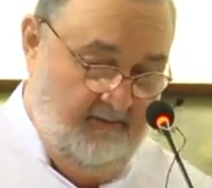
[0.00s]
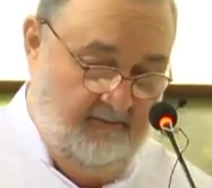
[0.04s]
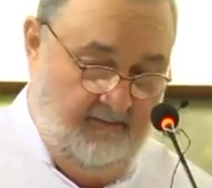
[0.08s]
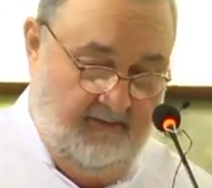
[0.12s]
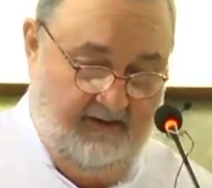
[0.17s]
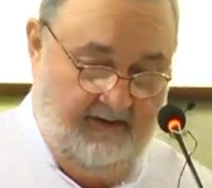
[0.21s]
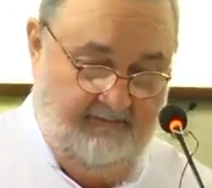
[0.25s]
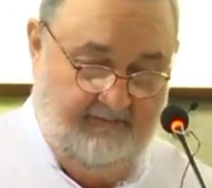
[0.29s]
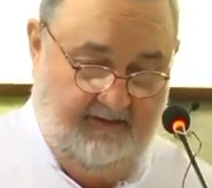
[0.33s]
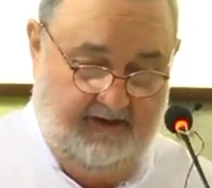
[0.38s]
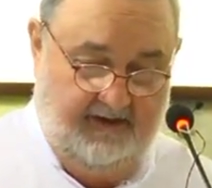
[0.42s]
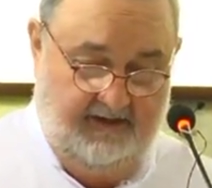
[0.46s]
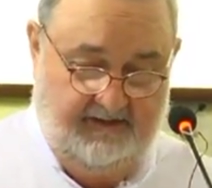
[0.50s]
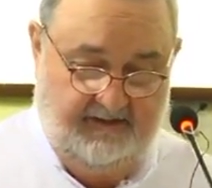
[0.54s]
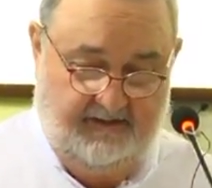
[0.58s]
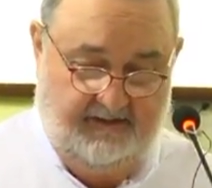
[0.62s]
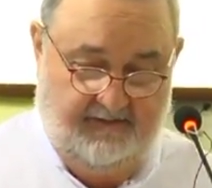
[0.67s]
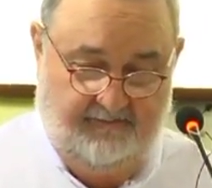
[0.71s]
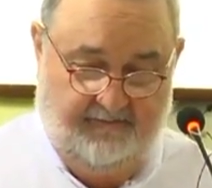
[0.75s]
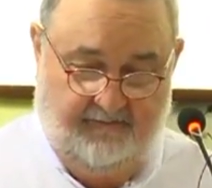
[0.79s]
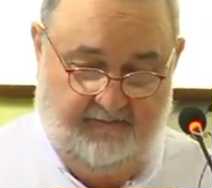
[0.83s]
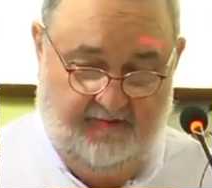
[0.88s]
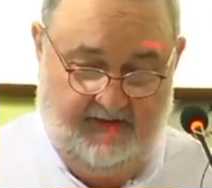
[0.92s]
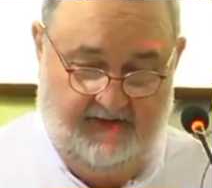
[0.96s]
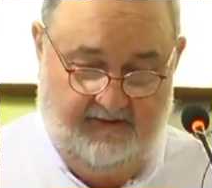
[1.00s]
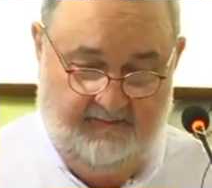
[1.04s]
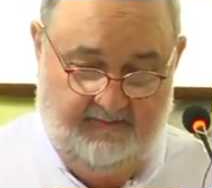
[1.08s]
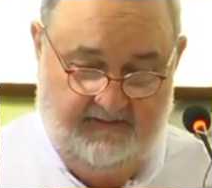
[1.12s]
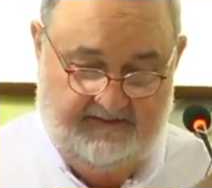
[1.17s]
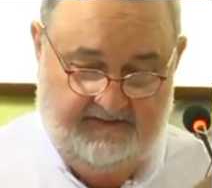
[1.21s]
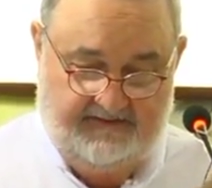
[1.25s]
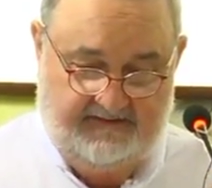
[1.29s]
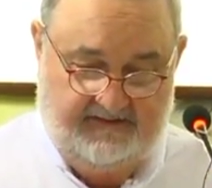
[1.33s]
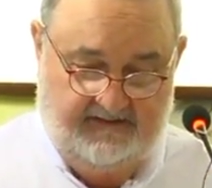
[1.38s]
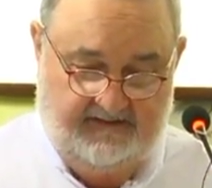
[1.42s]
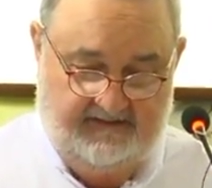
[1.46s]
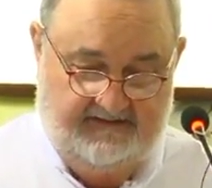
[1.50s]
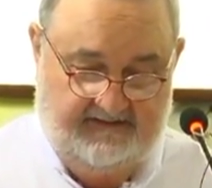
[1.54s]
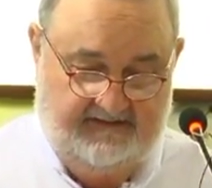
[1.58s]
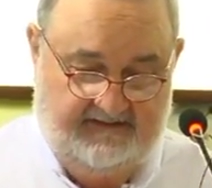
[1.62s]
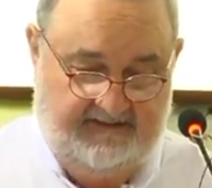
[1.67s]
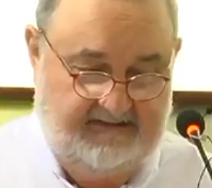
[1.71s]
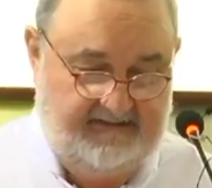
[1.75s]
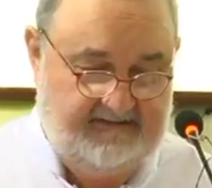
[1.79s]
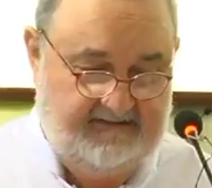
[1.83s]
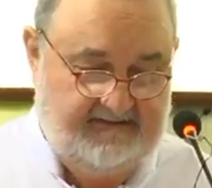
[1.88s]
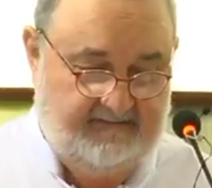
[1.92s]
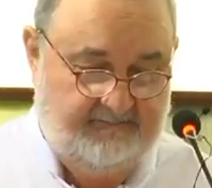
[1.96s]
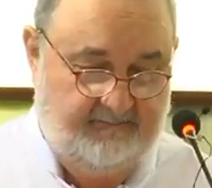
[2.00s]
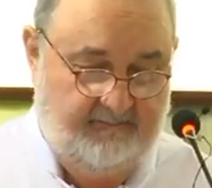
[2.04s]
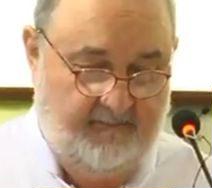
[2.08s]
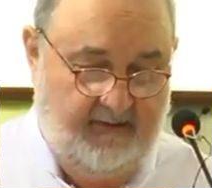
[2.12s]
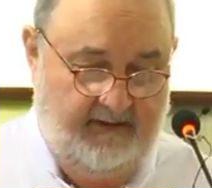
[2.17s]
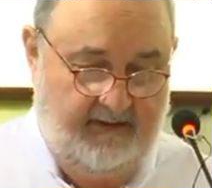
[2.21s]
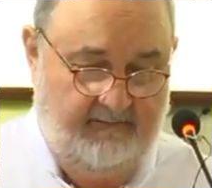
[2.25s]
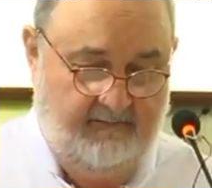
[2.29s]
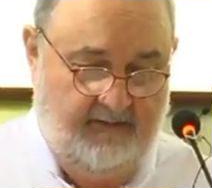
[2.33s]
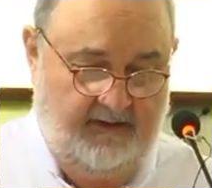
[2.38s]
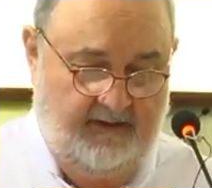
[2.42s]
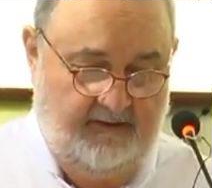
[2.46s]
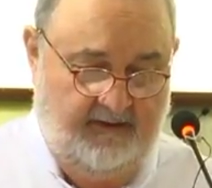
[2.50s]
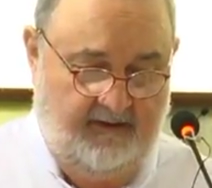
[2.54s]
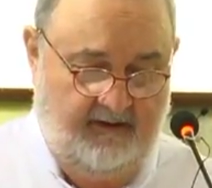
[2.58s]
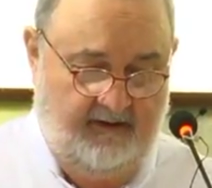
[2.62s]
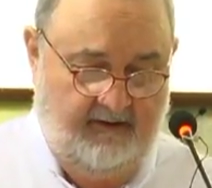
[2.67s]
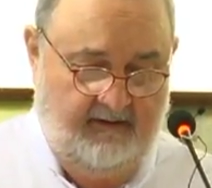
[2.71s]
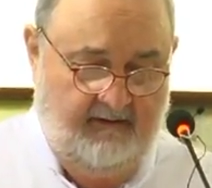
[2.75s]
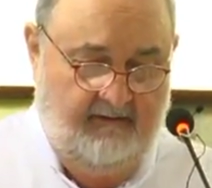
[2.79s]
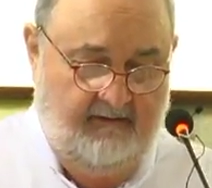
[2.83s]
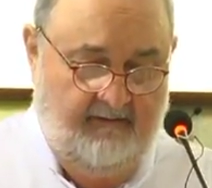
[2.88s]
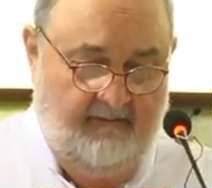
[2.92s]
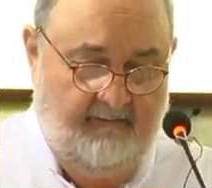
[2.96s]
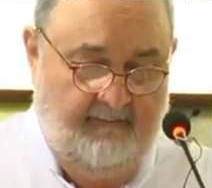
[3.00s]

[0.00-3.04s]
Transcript: my very dear friend Mr. Aziz Mehman,